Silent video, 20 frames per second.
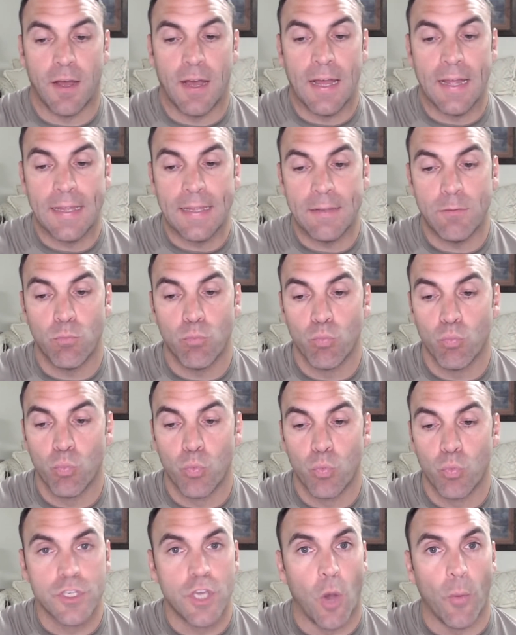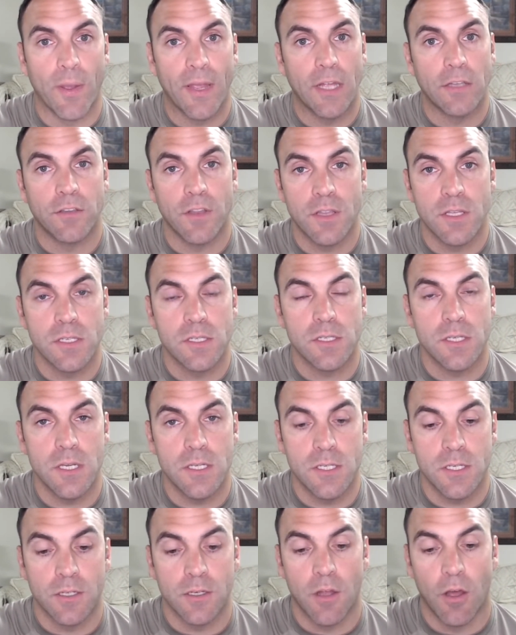I was going into this
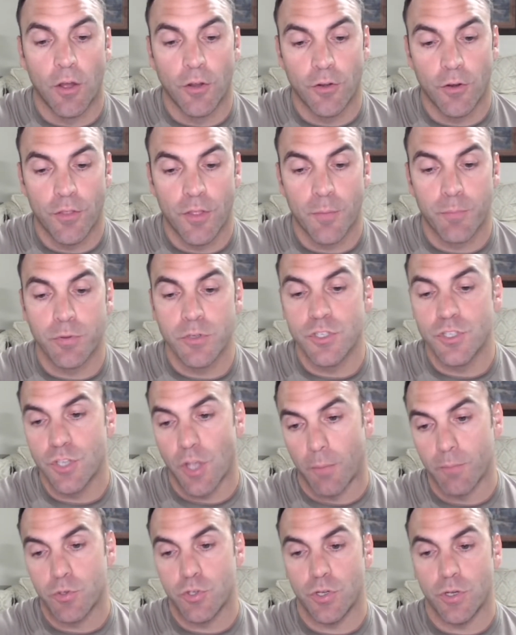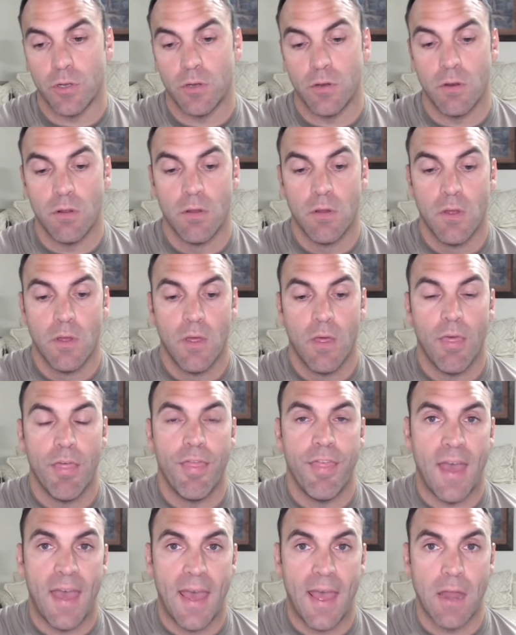season under the presumption
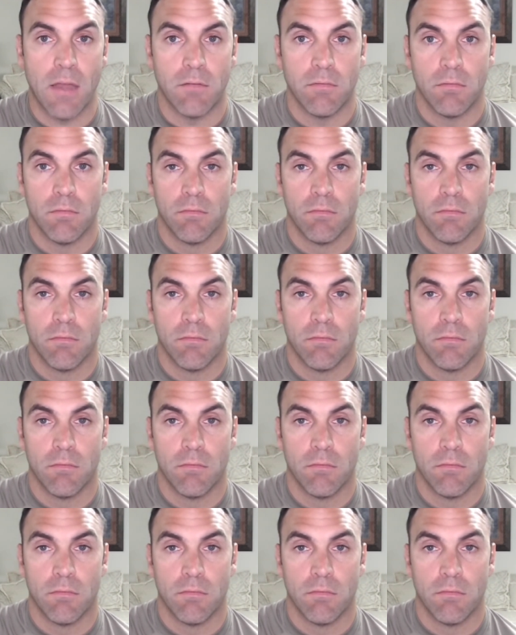that